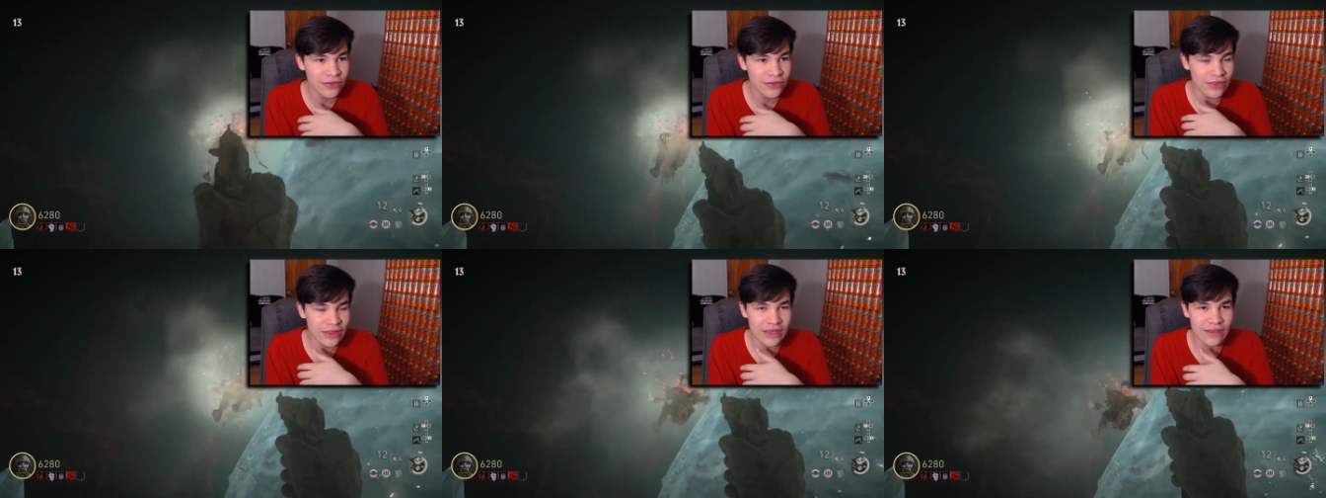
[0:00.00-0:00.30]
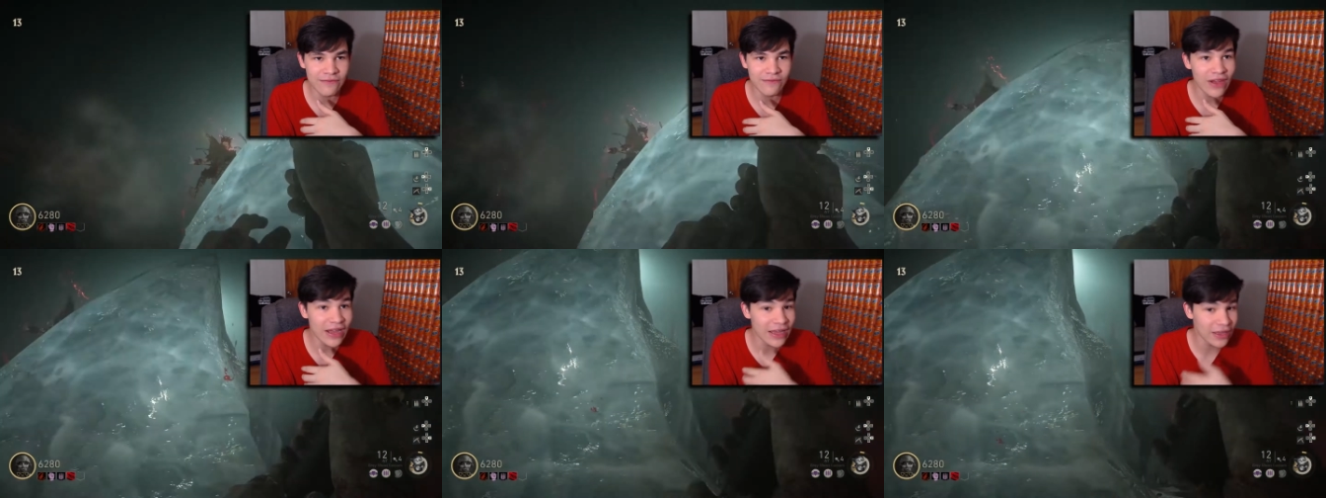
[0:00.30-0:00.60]

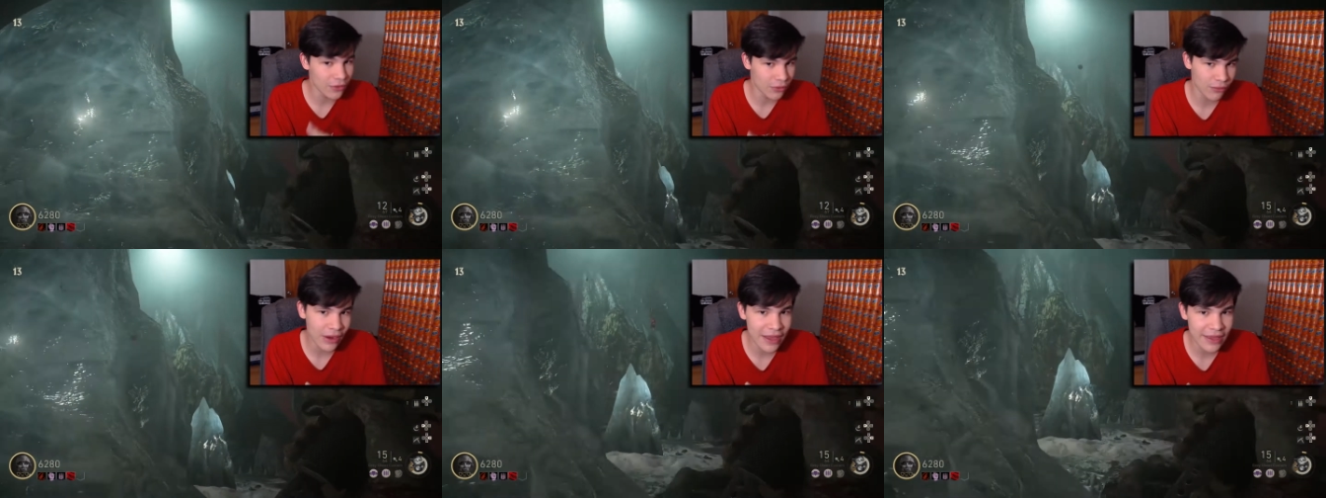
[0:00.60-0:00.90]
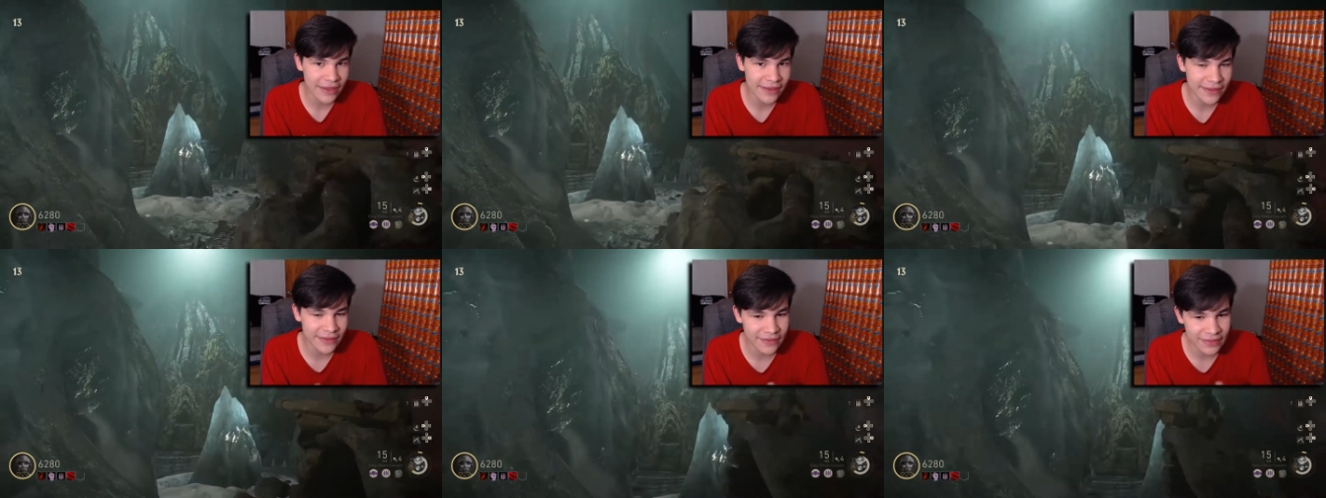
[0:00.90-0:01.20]
the Final
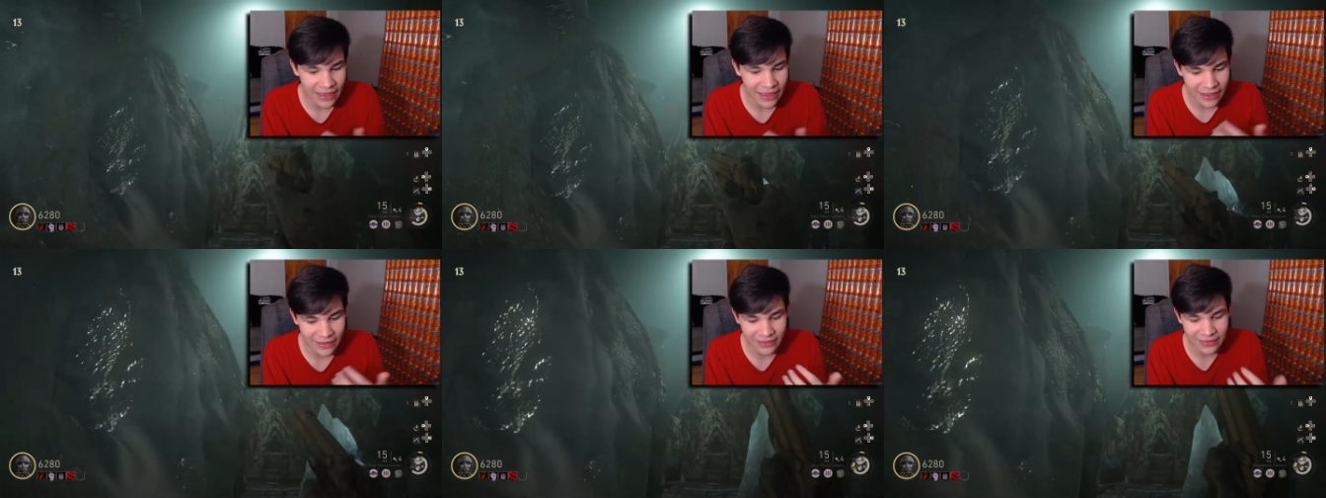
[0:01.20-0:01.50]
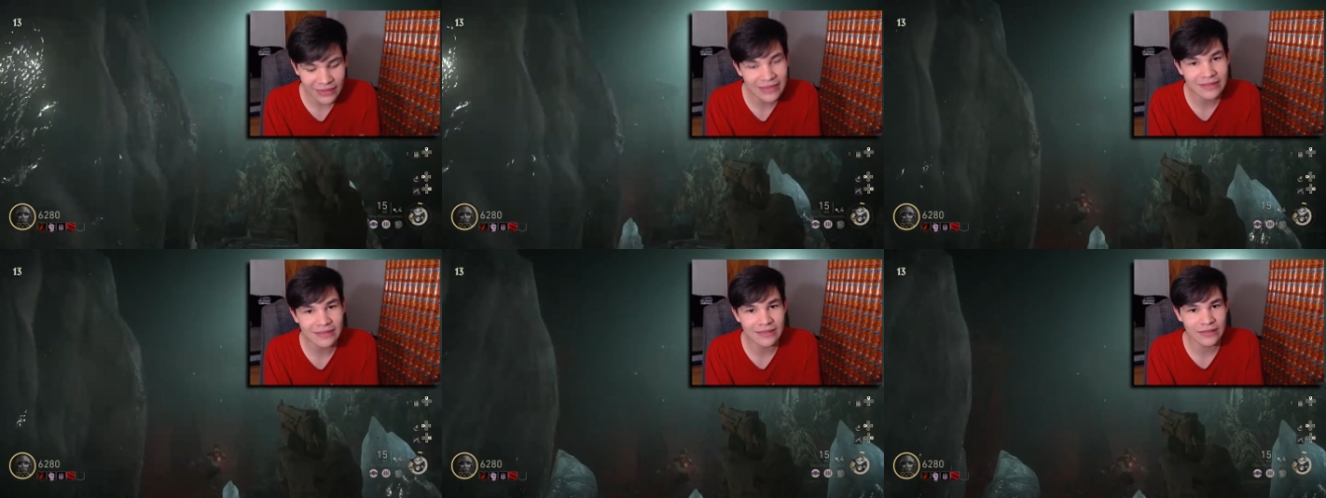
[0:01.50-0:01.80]
Reich, is that at
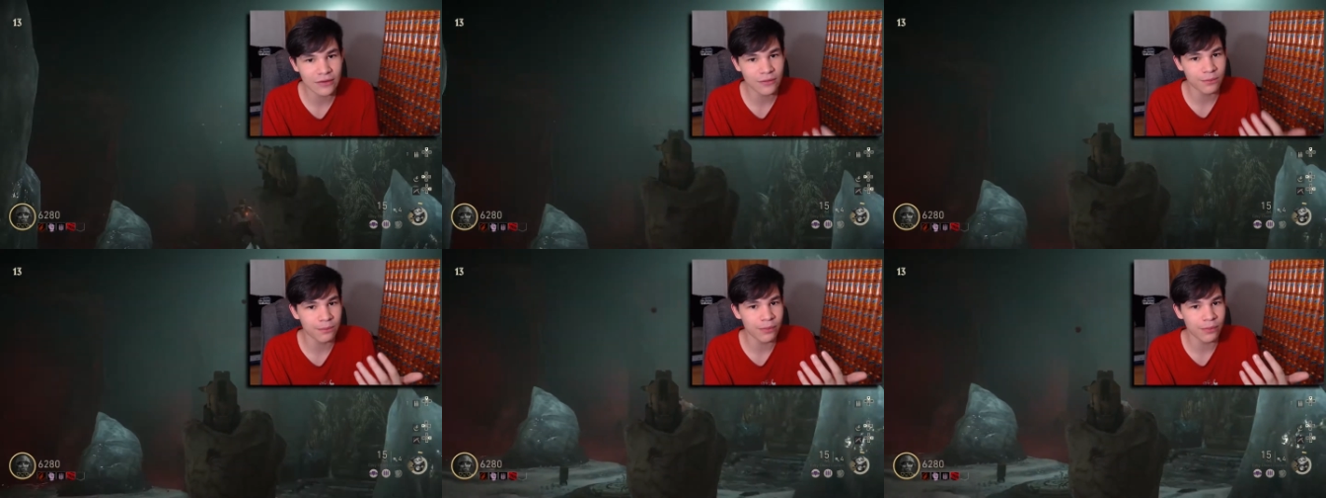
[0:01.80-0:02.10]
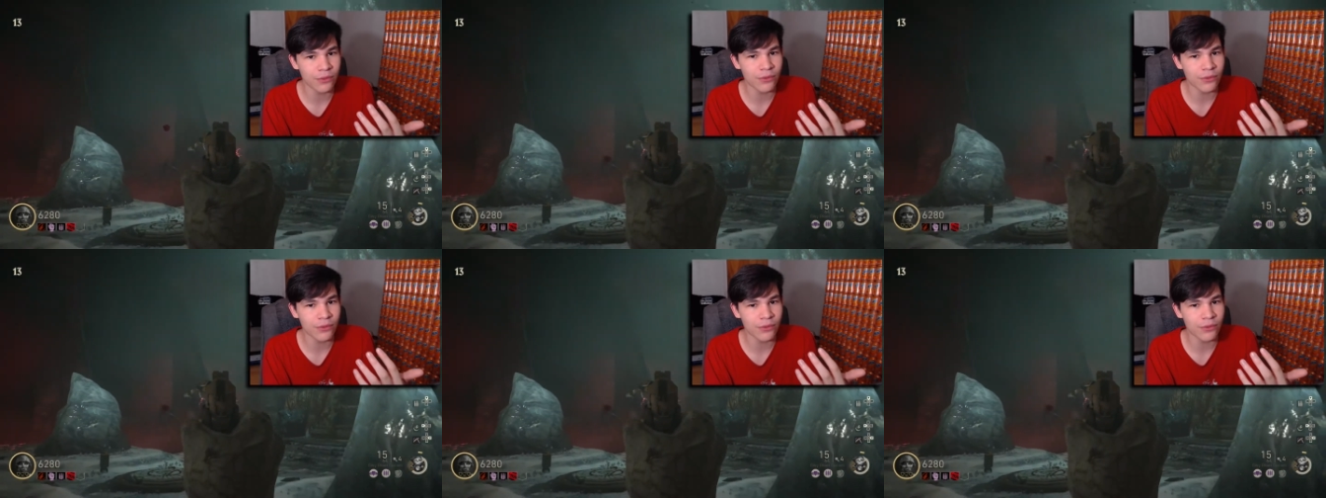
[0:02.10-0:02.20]
least their